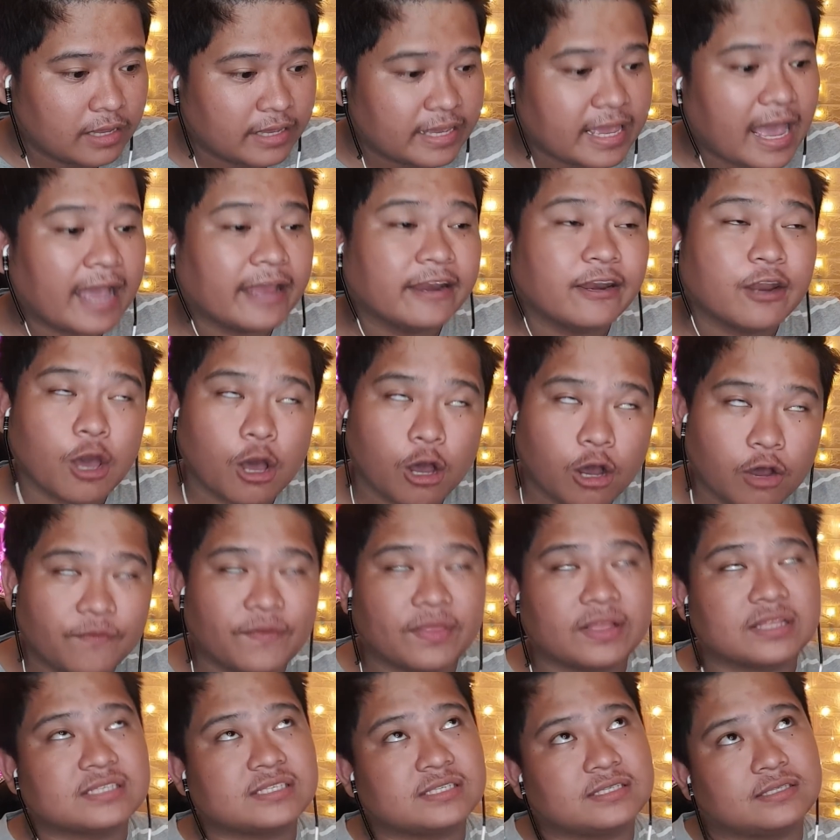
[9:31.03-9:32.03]
Yeah, I know
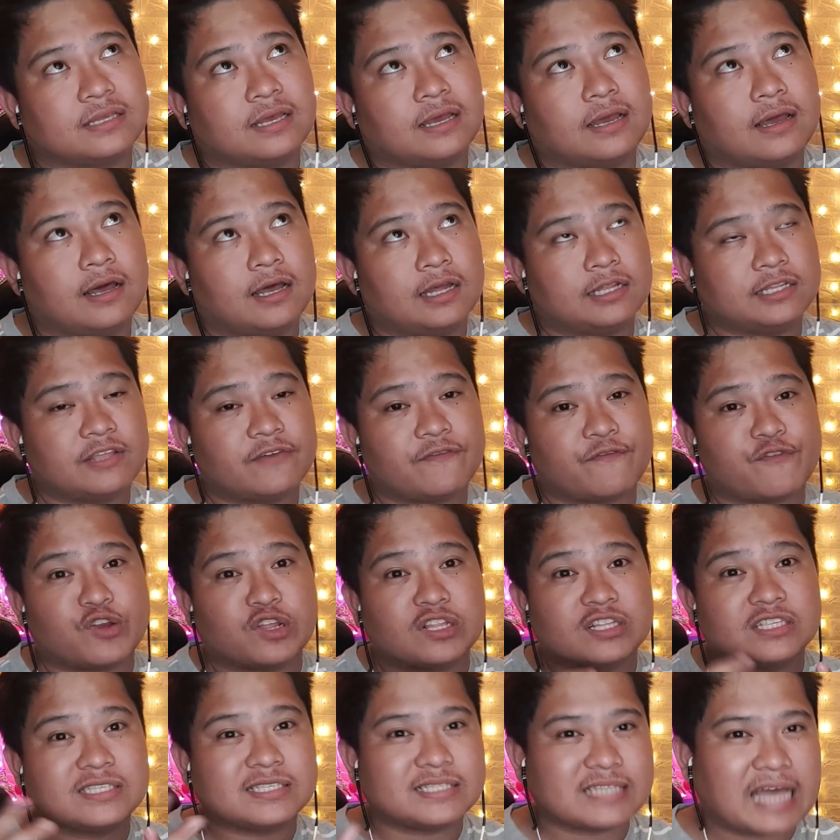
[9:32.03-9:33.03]
that's a
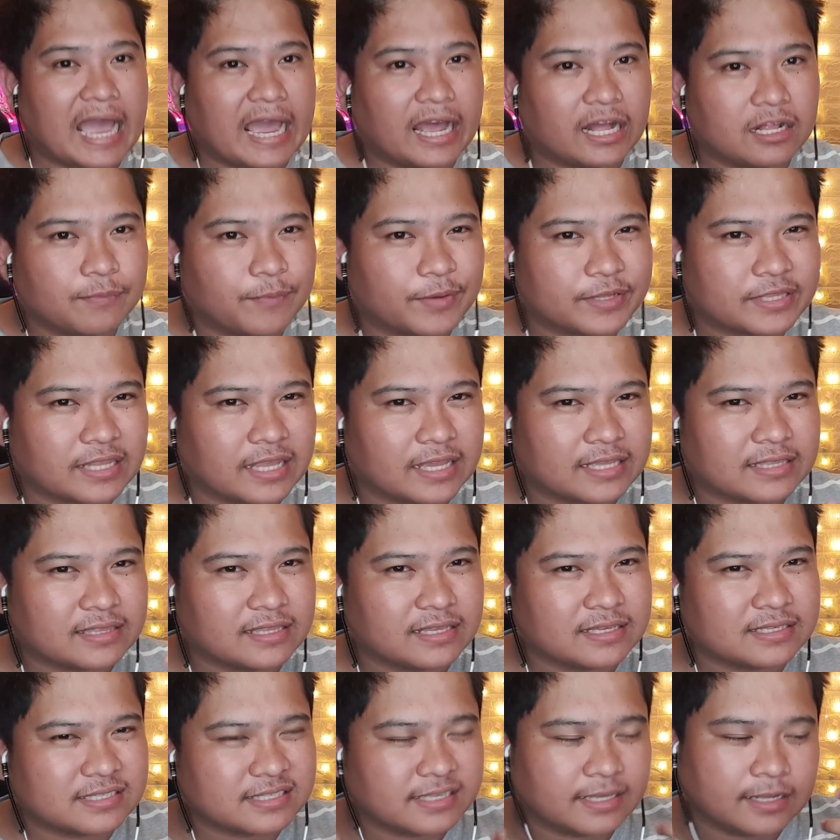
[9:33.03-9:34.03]
different style, but like
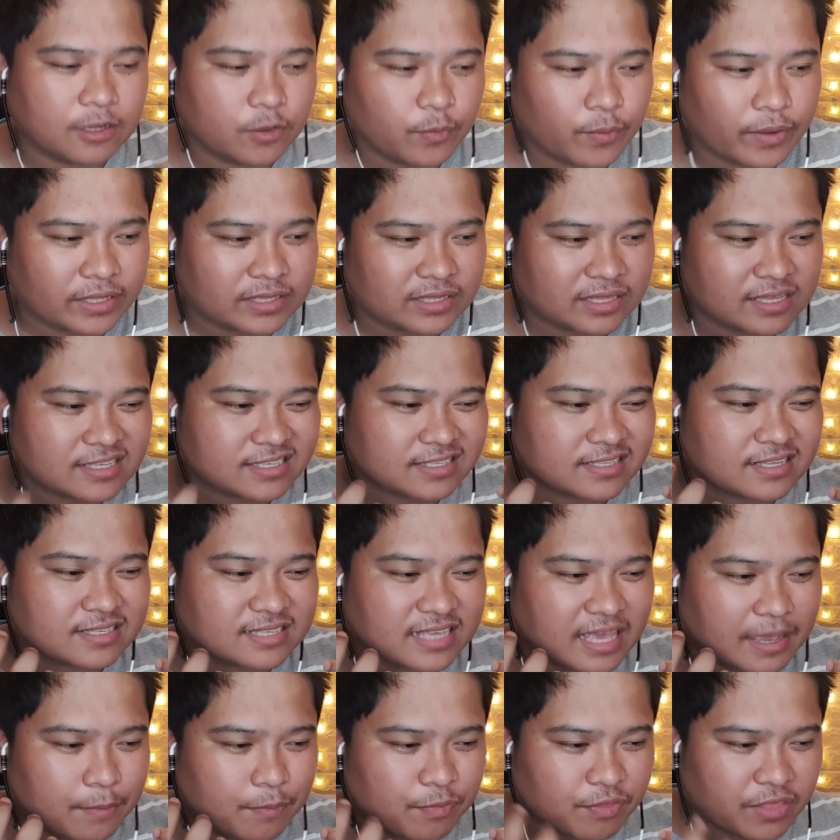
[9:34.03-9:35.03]
the silhouette is the
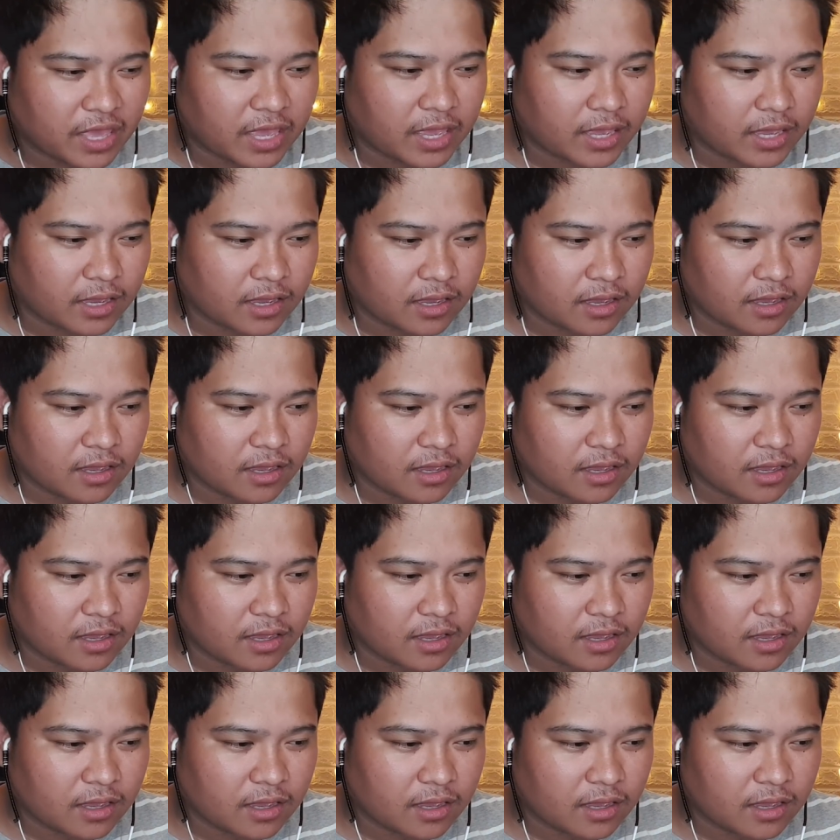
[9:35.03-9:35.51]
same thing.